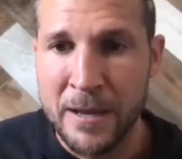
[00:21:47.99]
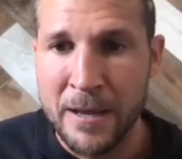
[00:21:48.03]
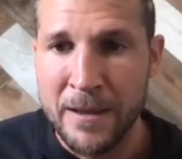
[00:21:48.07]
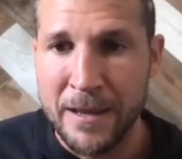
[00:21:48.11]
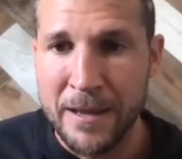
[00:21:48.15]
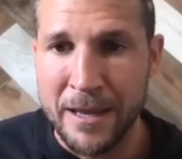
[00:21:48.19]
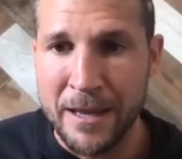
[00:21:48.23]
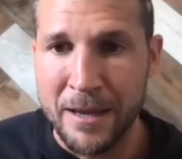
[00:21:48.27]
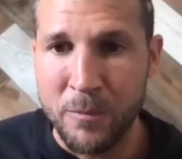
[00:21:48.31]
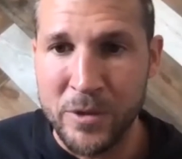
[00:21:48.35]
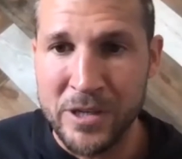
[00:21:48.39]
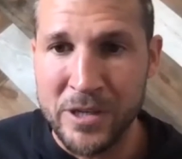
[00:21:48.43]

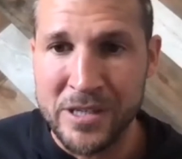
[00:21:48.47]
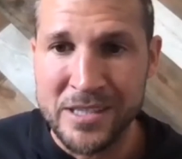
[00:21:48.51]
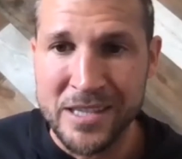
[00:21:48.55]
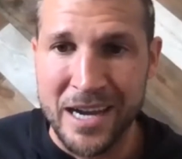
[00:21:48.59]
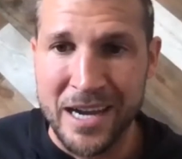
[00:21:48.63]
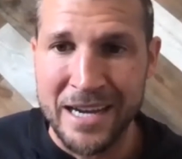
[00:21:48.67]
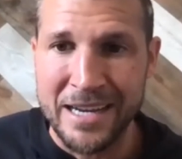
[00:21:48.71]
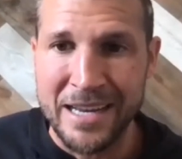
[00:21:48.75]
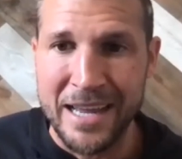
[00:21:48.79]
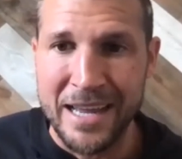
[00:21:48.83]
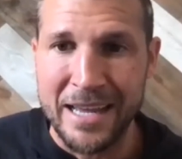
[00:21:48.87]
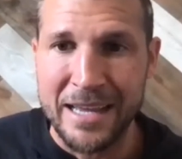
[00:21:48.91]
And we
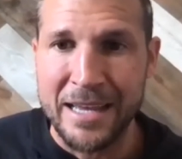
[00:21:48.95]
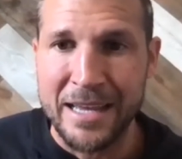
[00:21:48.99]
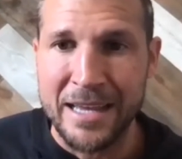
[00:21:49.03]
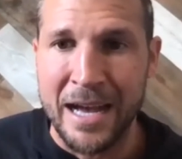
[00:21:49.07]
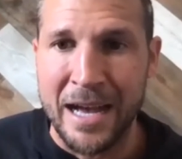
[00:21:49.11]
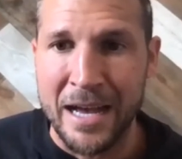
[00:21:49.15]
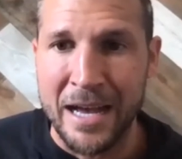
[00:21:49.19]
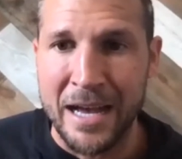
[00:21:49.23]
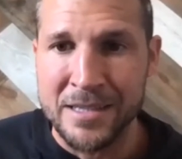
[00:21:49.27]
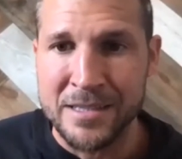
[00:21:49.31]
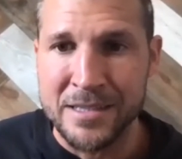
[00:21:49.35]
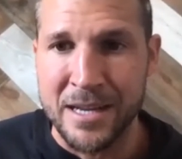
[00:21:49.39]
signed 8
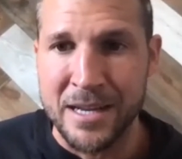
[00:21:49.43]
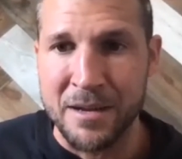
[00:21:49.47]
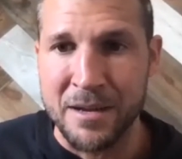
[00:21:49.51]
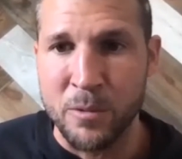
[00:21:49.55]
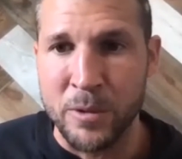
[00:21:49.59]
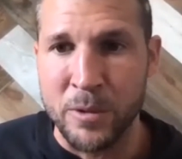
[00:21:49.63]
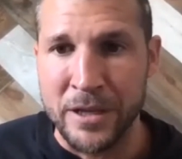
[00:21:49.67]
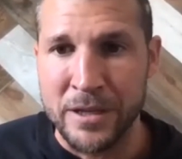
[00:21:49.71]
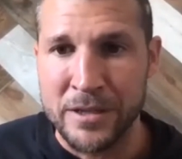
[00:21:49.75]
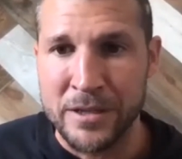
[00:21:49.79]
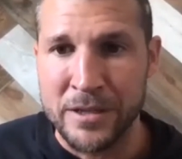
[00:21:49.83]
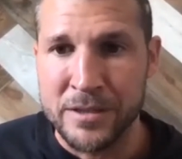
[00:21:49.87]
guys in 8
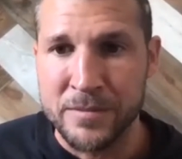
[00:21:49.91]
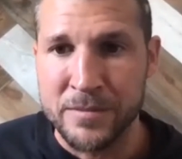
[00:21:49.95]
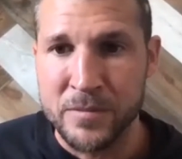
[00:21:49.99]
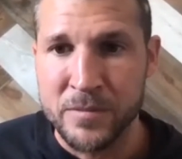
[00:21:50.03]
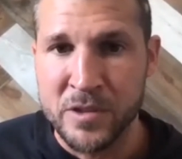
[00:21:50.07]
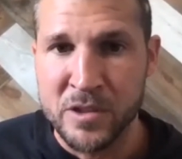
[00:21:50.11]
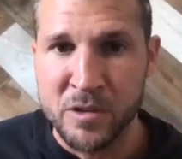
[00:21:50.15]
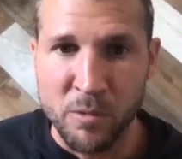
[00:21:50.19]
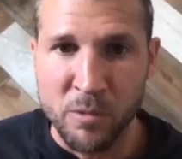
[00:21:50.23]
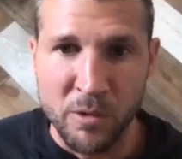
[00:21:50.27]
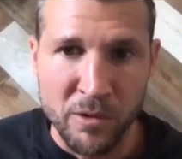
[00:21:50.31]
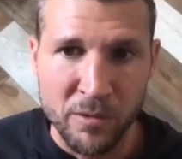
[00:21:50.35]
weeks.
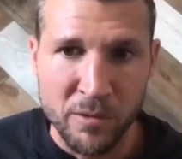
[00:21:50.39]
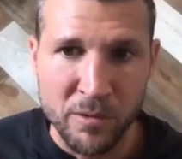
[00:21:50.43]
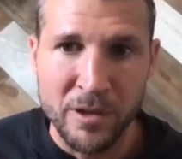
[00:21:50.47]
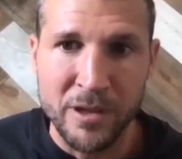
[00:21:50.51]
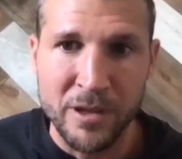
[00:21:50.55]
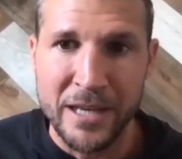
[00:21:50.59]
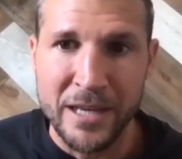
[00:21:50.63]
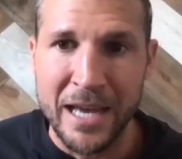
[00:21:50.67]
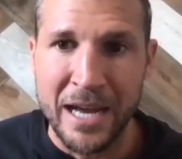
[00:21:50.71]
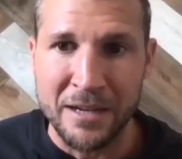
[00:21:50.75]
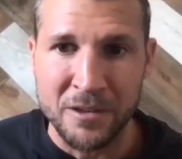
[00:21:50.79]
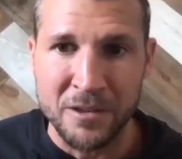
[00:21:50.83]
So we
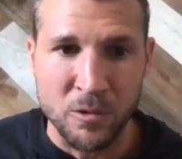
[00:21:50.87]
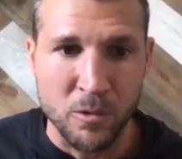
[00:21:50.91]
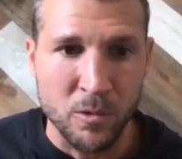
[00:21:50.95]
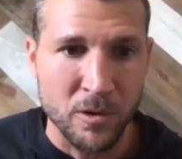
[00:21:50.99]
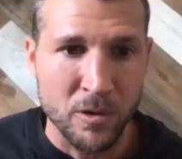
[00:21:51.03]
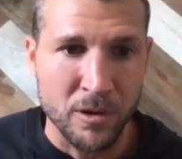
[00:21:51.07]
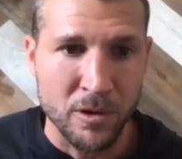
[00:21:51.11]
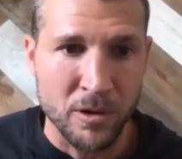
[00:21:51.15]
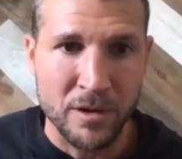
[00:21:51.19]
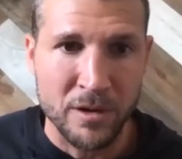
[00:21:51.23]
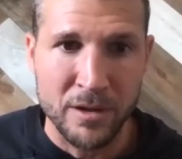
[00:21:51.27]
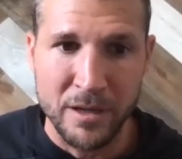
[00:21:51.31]
really got to
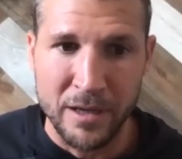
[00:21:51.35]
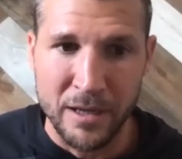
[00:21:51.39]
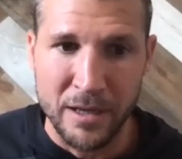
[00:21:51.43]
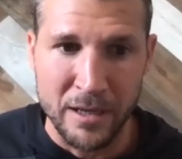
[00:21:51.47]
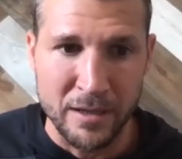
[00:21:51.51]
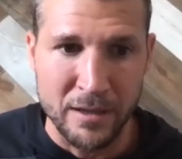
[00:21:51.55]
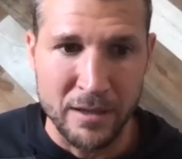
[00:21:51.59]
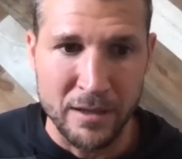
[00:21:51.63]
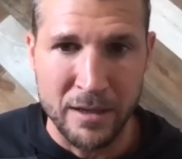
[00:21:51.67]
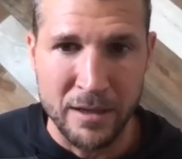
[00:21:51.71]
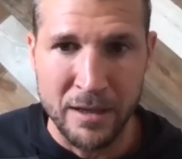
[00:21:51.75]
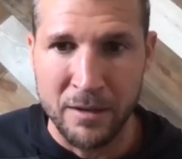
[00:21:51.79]
work,
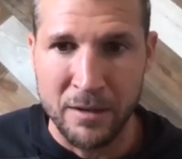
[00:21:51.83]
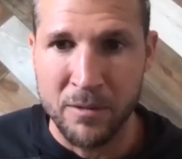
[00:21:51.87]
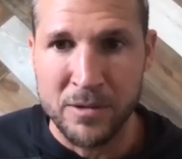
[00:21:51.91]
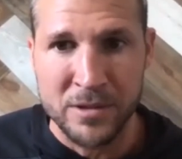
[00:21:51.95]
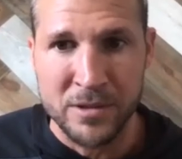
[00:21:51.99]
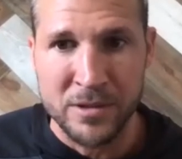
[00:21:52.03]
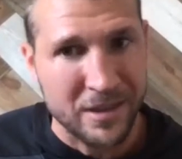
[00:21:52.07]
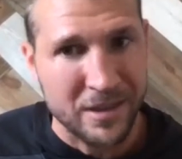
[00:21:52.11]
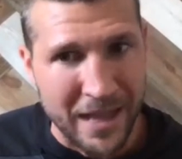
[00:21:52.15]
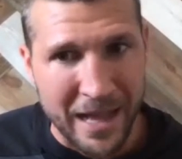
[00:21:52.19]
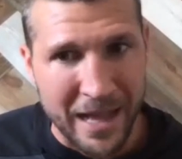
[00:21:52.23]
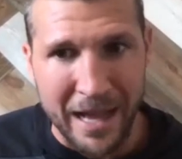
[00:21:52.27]
and it was
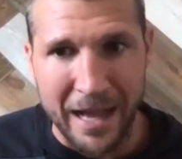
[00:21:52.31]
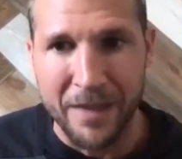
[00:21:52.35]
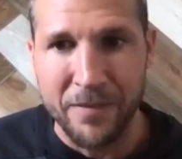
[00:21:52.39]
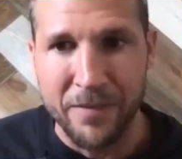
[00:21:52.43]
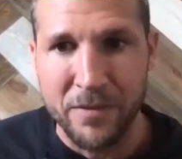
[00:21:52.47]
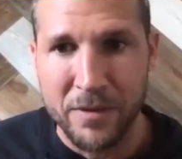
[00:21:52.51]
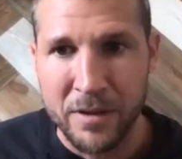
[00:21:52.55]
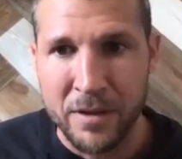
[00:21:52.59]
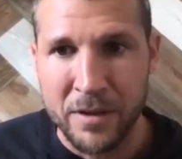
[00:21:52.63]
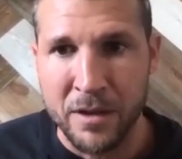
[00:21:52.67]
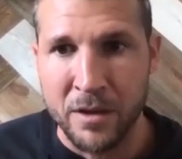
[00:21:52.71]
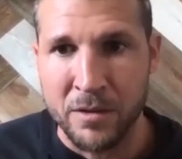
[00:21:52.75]
a lot,
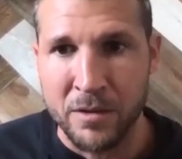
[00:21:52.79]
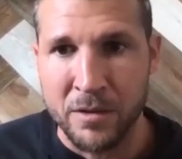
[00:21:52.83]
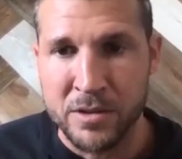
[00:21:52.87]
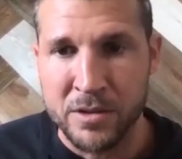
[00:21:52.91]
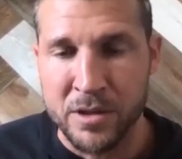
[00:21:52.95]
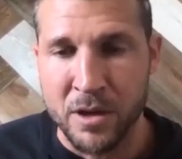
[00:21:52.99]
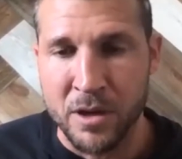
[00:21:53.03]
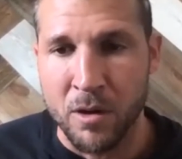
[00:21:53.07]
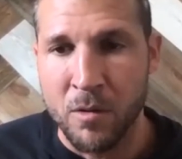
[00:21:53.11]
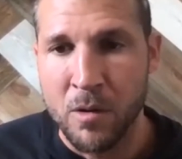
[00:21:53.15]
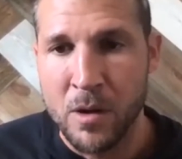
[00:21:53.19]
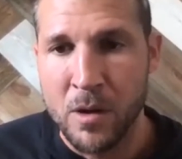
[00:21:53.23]

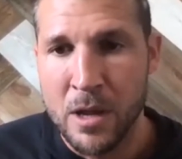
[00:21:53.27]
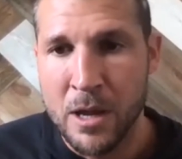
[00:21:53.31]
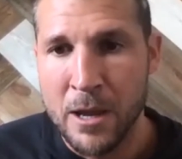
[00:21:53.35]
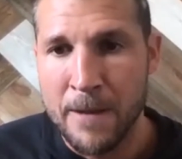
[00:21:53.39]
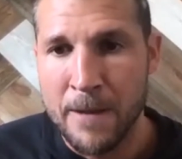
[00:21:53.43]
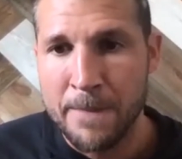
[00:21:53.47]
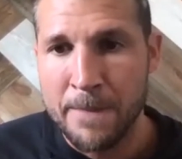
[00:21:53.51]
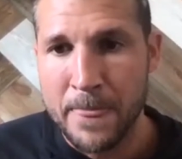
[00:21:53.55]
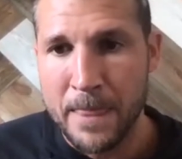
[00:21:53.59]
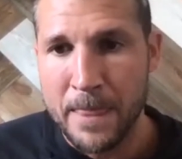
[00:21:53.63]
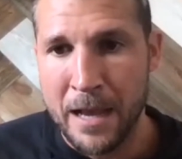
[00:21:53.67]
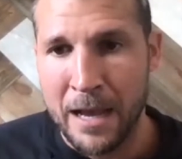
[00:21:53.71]
So
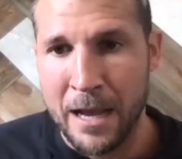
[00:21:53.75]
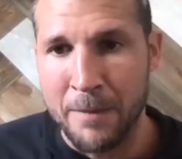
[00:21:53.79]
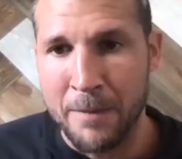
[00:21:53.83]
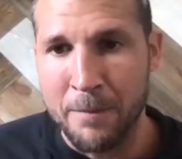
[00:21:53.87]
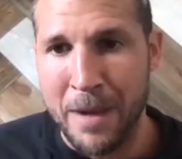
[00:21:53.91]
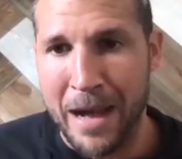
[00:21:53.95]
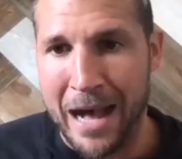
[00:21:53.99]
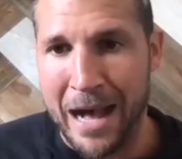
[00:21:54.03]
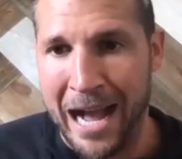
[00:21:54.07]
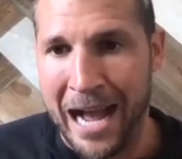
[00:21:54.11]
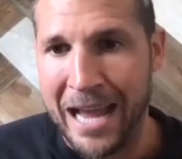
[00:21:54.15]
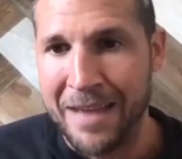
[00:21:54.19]

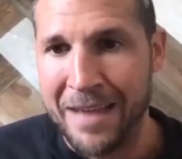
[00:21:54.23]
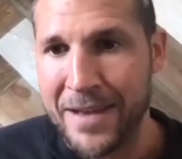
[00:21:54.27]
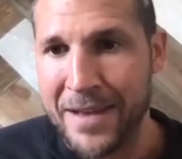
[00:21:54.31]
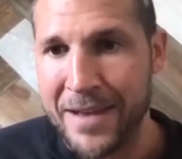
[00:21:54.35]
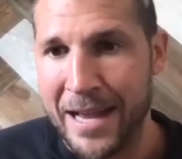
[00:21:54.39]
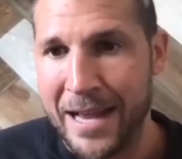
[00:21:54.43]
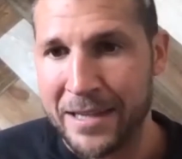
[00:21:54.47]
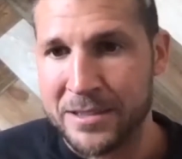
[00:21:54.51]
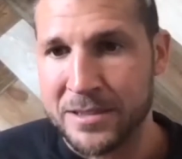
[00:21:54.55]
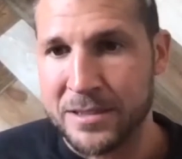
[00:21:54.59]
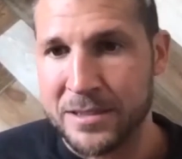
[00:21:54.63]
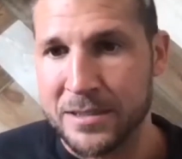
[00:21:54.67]
I've
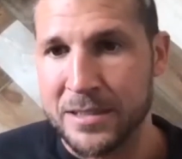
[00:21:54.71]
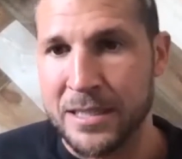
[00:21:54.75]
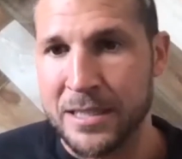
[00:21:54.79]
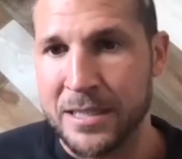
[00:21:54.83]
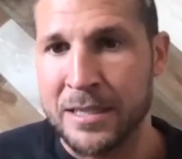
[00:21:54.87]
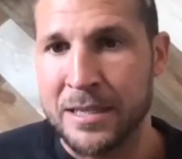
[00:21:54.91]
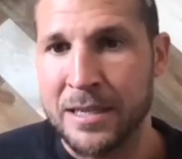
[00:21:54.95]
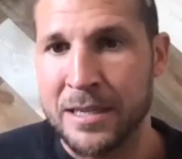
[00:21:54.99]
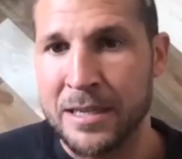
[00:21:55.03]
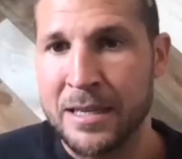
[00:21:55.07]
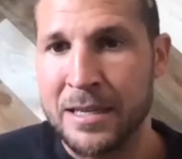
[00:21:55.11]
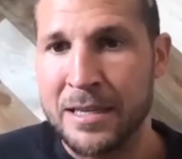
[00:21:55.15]

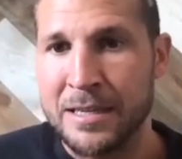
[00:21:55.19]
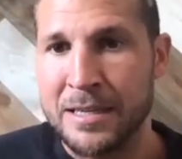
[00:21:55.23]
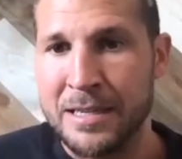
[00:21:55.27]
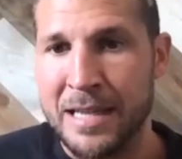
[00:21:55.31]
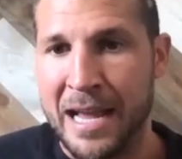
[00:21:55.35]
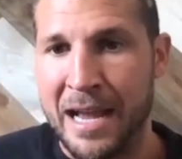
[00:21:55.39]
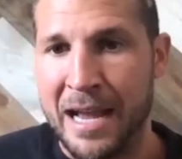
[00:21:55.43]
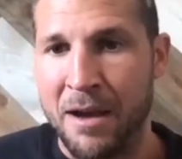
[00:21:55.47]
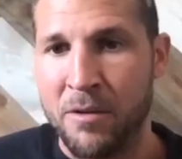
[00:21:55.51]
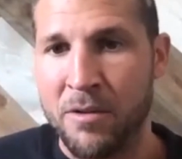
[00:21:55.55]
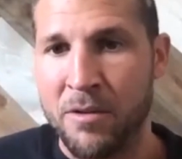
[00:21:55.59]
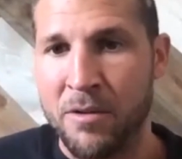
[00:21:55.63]
actually,
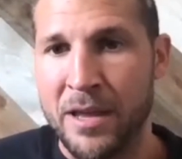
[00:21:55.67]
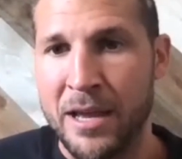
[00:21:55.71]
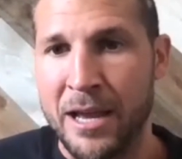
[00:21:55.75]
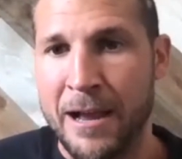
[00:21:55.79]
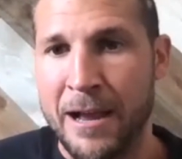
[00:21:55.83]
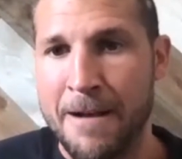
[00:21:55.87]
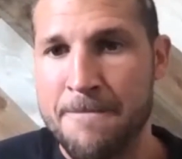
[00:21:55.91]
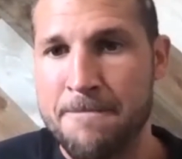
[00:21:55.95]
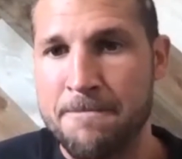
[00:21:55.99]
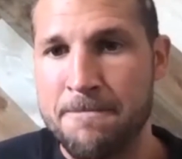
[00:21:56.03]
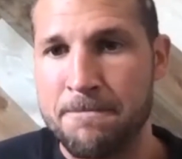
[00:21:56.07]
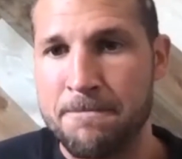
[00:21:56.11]
now that